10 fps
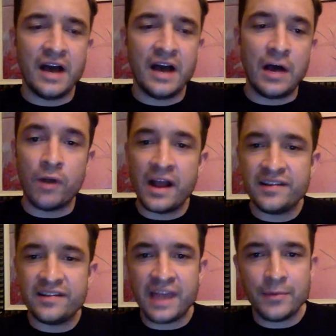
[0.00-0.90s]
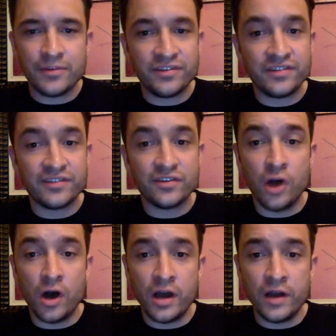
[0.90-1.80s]
Ryan Samuelson's
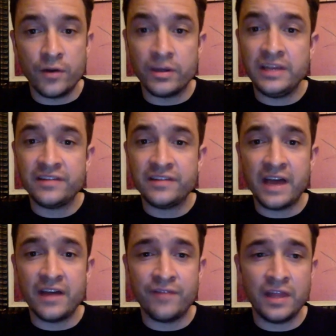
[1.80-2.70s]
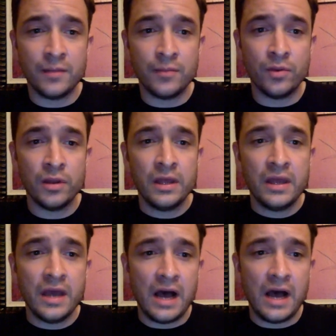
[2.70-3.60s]
gone, or he's not available.
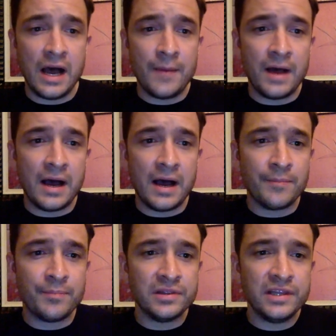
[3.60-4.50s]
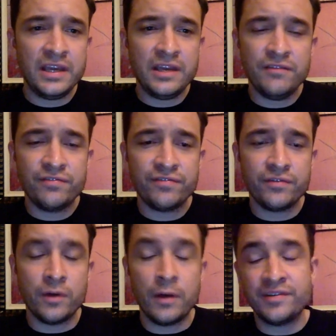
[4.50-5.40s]
I believe.
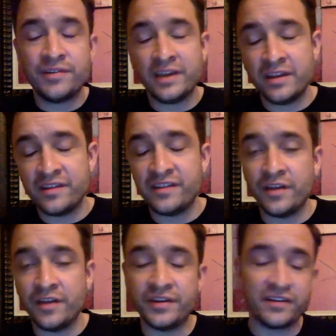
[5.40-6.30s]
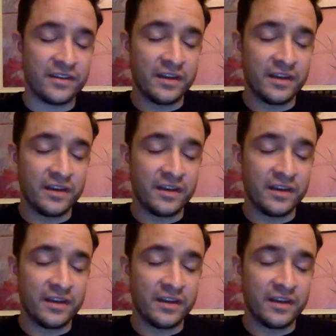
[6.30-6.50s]
I was thinking the Celtics.